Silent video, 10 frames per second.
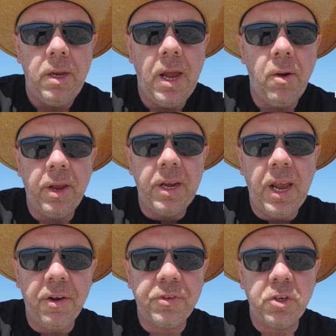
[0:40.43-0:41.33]
Now I'm going
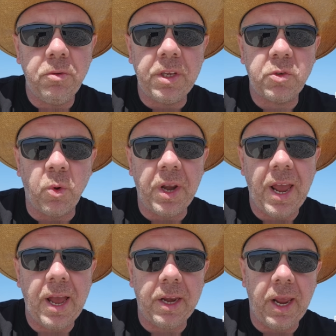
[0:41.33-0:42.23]
to have to do this one
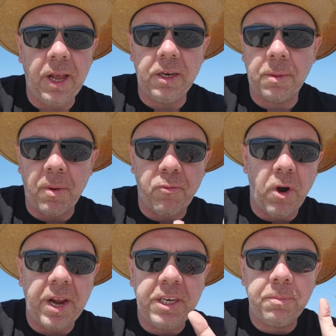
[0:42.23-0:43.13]
handheld I'm
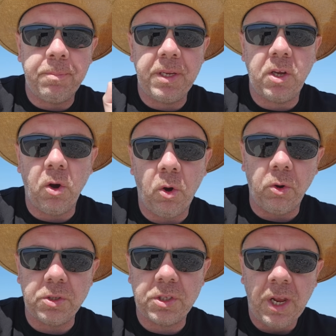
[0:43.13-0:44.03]
afraid
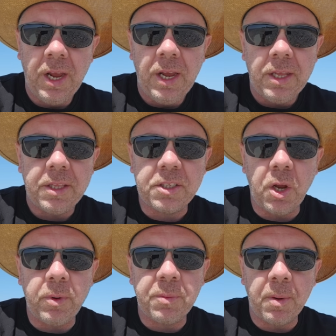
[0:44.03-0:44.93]
because there's
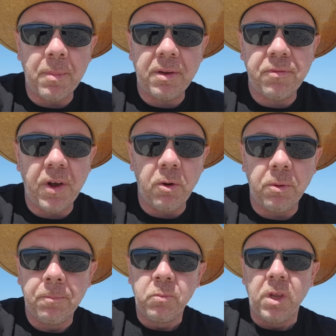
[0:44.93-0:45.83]
no way to put my
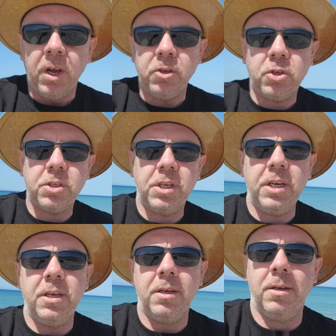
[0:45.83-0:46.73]
phone. As you can
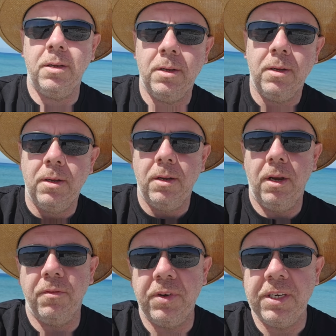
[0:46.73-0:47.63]
see,
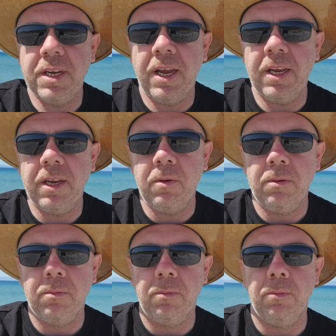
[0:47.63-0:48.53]
lovely day
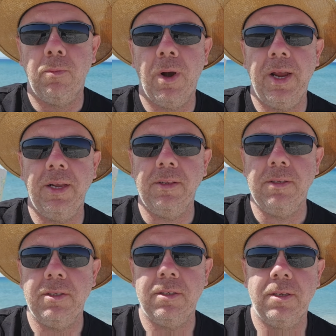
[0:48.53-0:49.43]
in
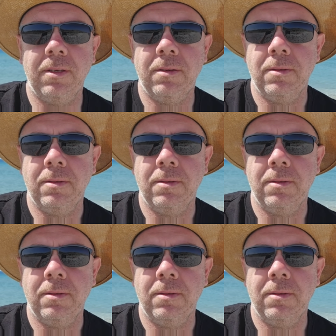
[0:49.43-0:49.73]
Wales.